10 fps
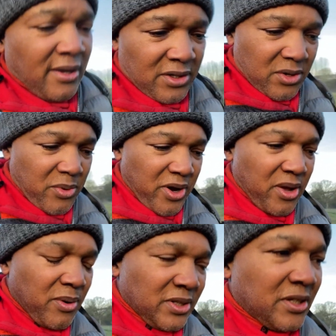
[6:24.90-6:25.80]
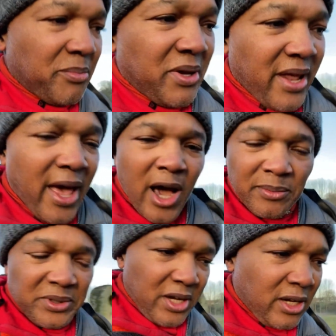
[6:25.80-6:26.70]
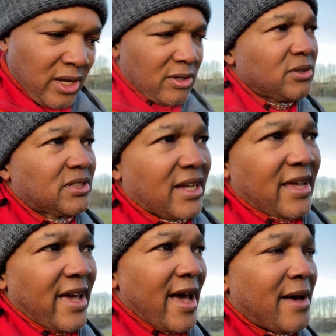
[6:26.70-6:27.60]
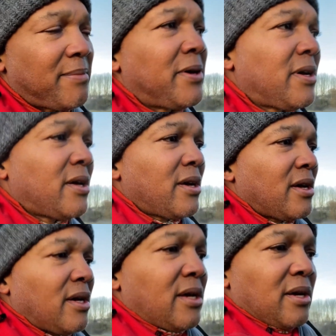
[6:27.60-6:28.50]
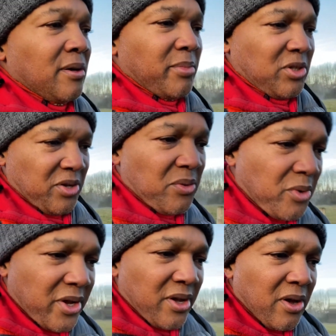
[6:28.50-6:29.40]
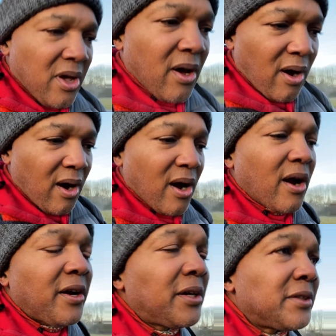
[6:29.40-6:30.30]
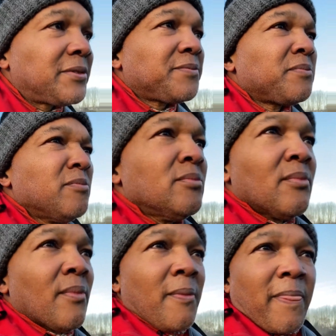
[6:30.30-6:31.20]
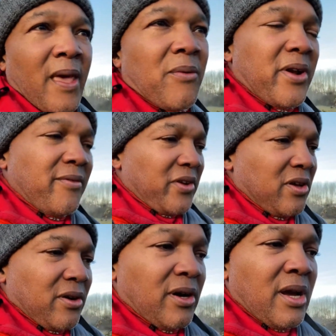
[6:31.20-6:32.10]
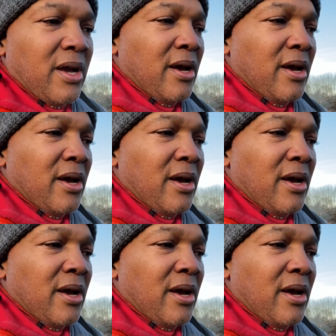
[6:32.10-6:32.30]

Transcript: to where you want to be, that help to close the gap between where you are and whatever your